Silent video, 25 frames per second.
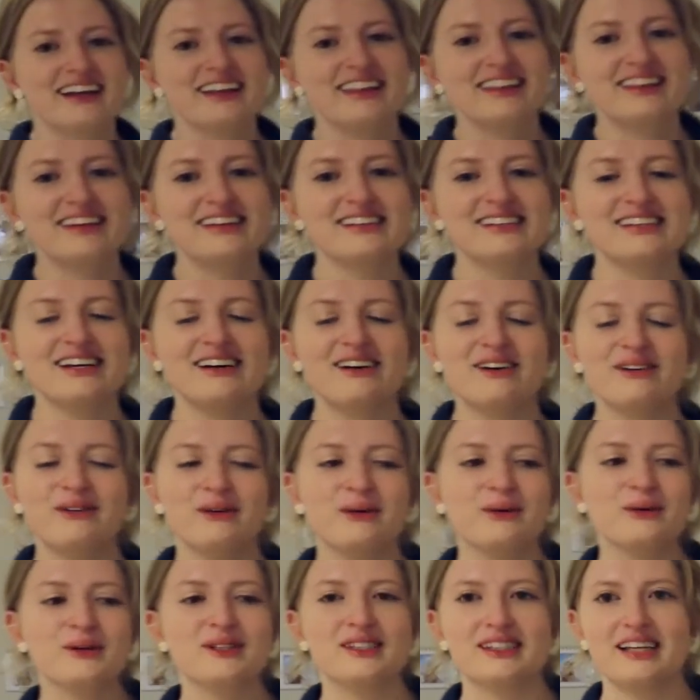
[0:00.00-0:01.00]
These are
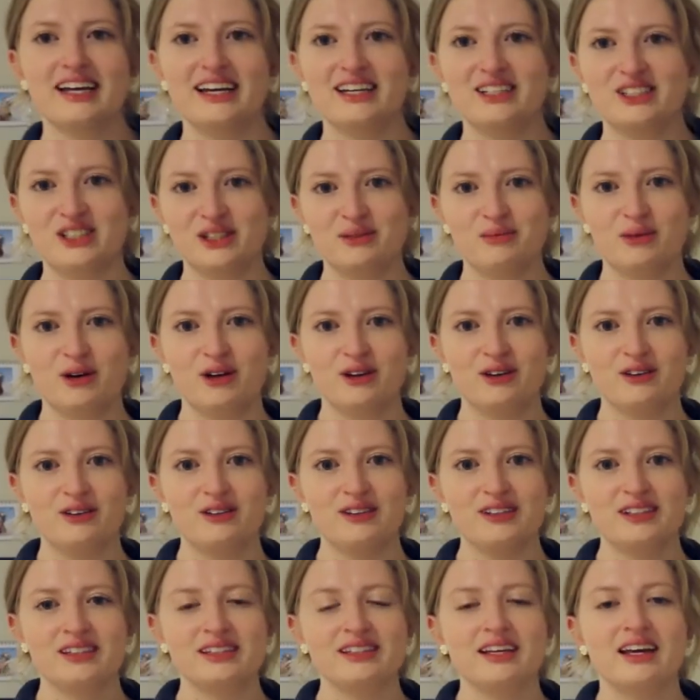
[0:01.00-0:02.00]
our horse aging
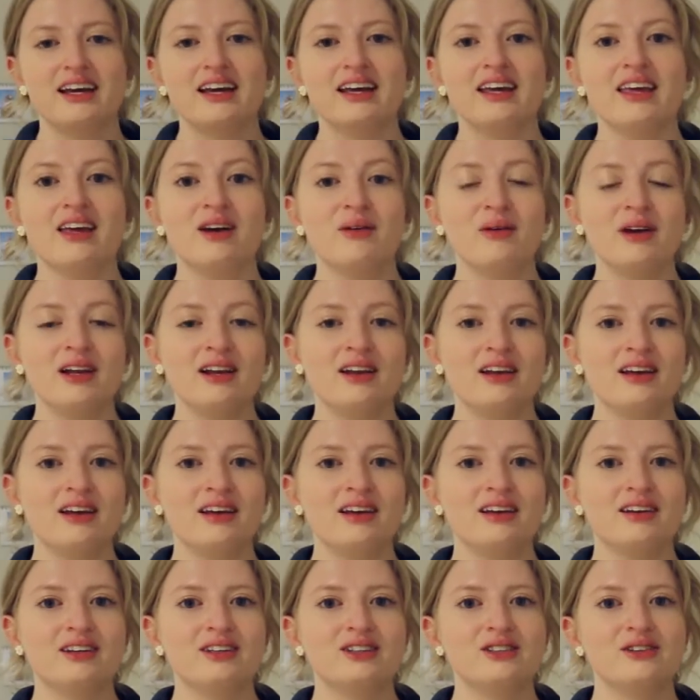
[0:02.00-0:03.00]
models. Here we
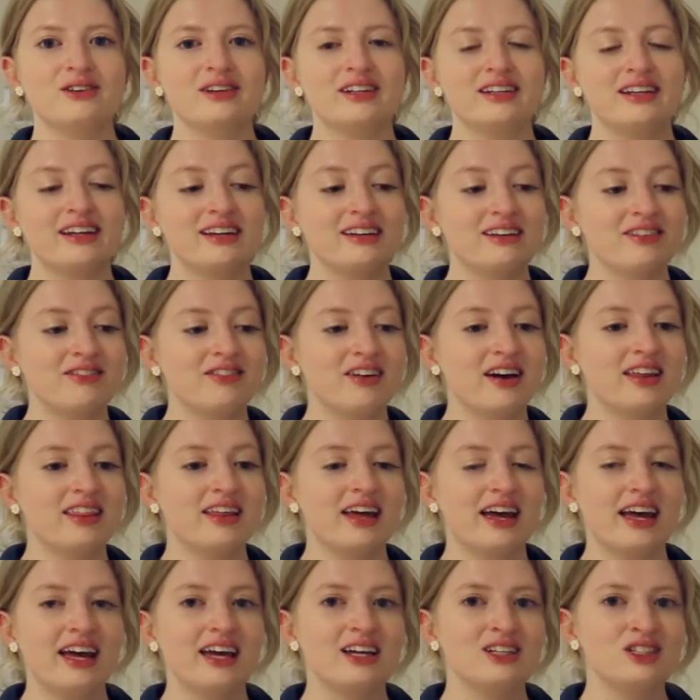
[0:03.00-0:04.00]
learn to identify
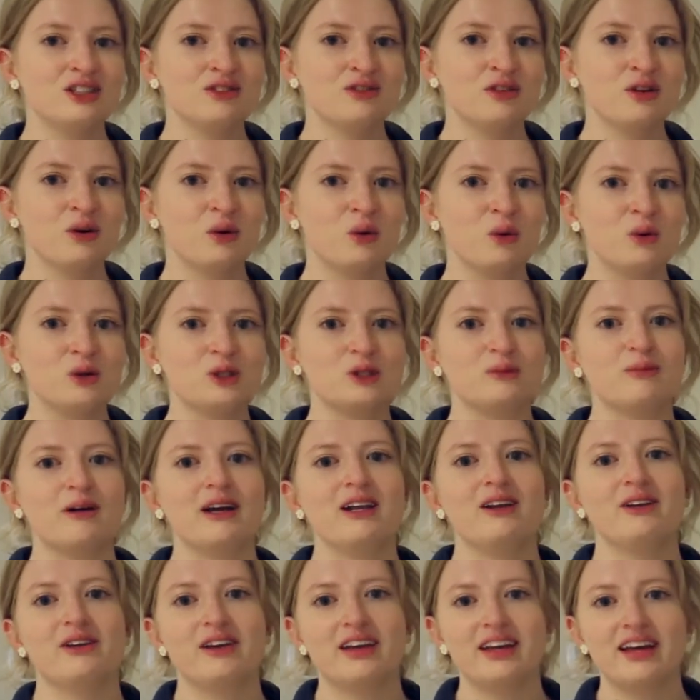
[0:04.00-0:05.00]
the age of a horse
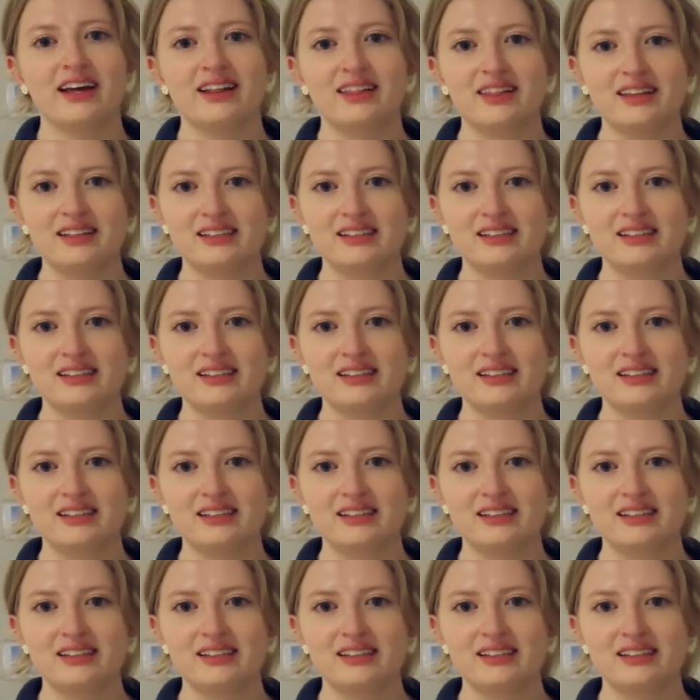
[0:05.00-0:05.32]
by looking at the